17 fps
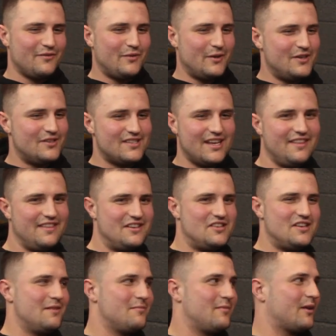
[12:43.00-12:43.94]
It's like what you
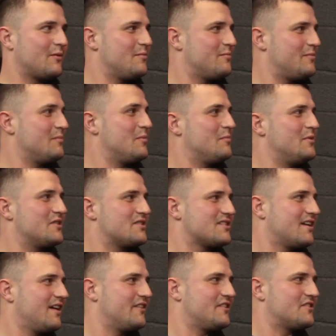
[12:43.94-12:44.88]
see in the gym, like when people
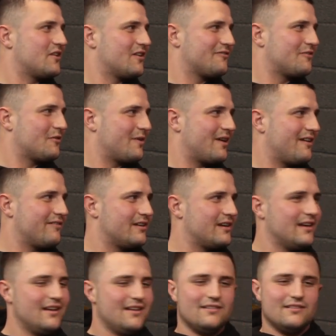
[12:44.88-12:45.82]
push it on the turf or
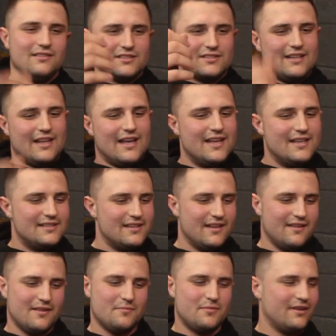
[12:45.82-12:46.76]
whatever. Little
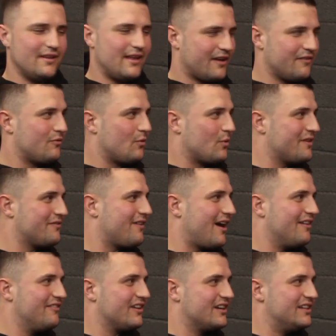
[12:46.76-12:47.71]
sleds. They put like a
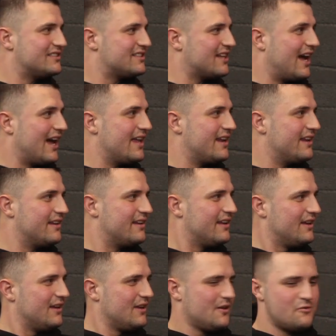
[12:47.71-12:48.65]
45 on each side,
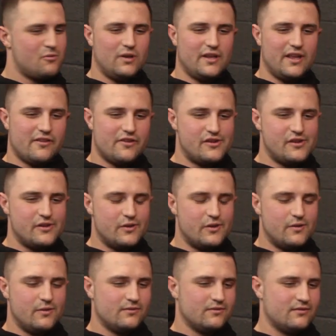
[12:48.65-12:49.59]
and we'll either
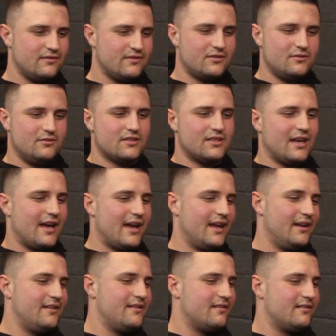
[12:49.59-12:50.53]
do
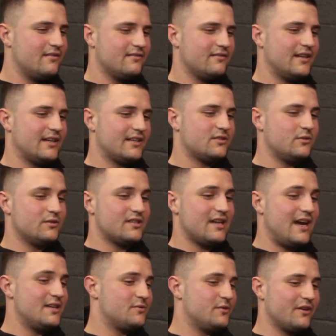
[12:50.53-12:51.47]
suicides
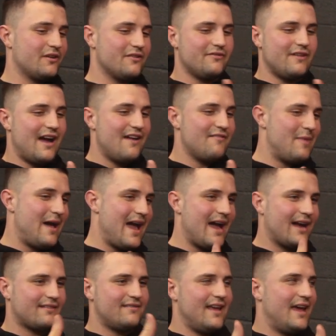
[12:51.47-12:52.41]
where you go 5
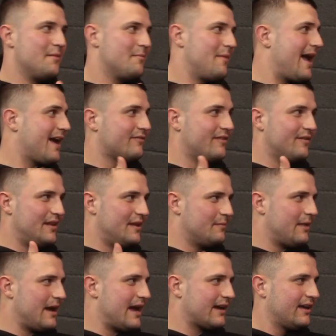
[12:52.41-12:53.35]
back, 10 back,
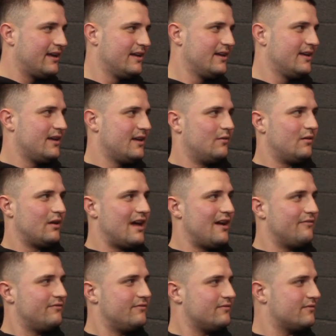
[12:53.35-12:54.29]
15 back, and
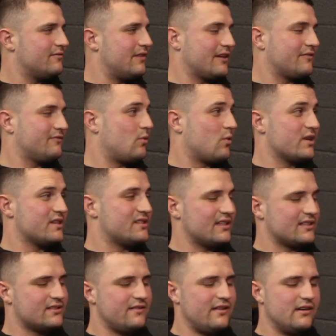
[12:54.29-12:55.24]
we'll have like
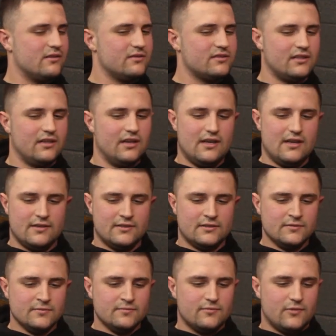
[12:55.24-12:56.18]
4 to 6 of those,
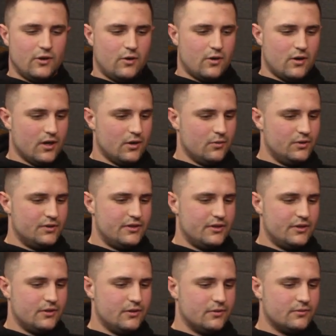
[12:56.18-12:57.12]
or
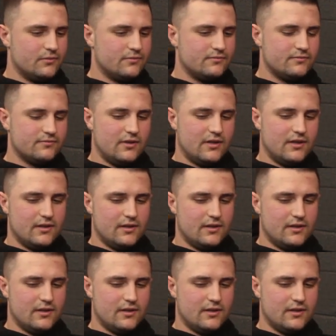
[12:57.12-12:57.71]
we'll do